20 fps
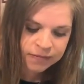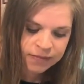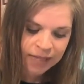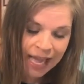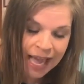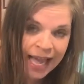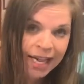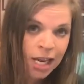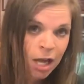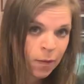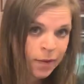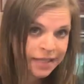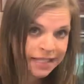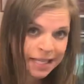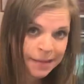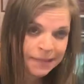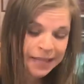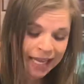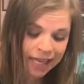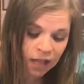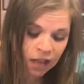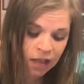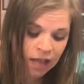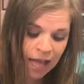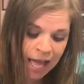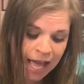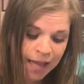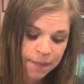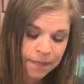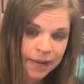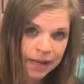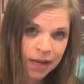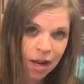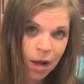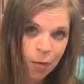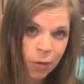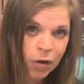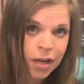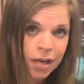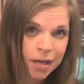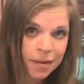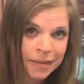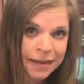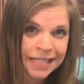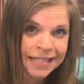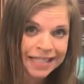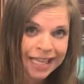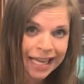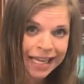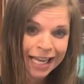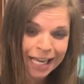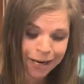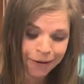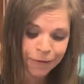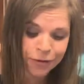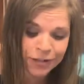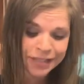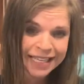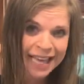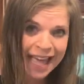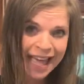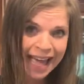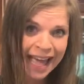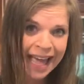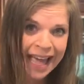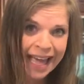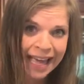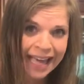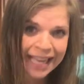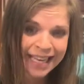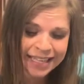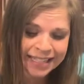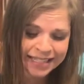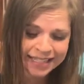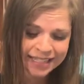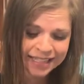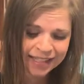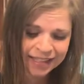I know it seems like a lot, but we're going to be stuck here for days.